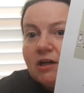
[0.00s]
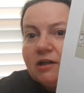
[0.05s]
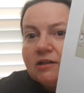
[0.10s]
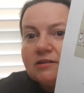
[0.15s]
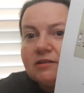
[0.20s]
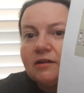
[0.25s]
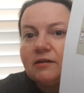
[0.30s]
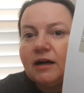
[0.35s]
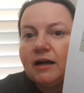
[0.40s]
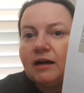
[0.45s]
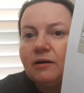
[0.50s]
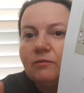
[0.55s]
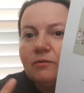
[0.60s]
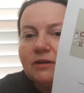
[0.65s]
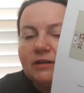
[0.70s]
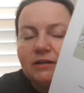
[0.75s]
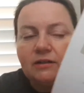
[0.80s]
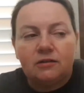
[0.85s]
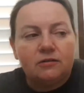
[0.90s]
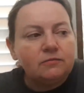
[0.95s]
So I
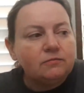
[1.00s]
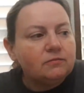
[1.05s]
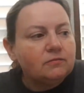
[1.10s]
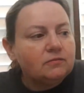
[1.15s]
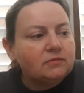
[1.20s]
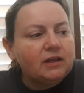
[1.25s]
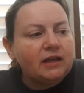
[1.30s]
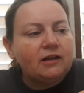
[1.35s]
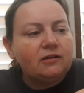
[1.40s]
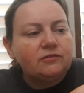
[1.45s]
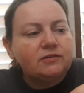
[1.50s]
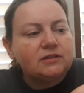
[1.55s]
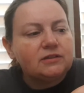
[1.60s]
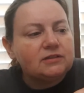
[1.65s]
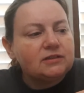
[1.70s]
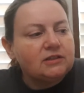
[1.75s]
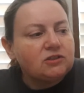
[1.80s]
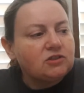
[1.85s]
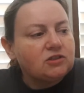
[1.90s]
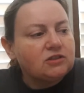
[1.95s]
will count the
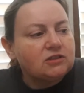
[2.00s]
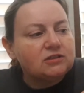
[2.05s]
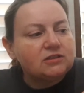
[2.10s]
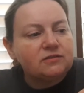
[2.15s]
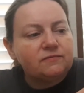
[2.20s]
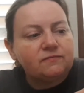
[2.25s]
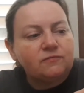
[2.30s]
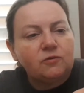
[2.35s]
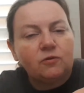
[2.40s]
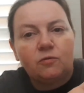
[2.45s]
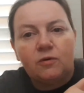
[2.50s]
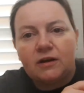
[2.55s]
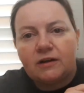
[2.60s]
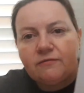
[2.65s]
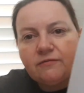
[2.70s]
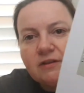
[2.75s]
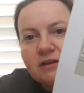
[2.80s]
stitches for one of